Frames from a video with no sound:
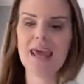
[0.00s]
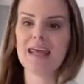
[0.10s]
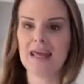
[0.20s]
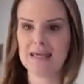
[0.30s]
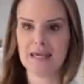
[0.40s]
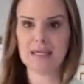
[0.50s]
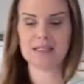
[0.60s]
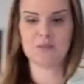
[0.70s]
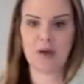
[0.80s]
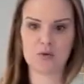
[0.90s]
in a
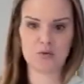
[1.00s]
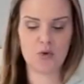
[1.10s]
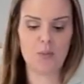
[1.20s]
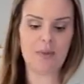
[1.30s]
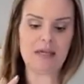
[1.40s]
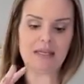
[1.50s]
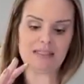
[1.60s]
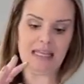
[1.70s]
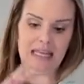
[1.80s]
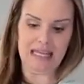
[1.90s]
kid's bedroom because
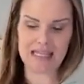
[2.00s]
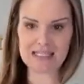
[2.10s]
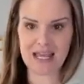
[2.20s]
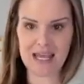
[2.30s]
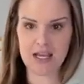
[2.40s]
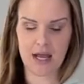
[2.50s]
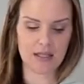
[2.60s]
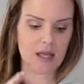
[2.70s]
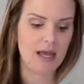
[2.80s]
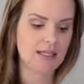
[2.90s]
it is a
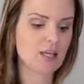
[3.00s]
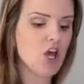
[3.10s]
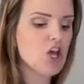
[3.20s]
nightlight.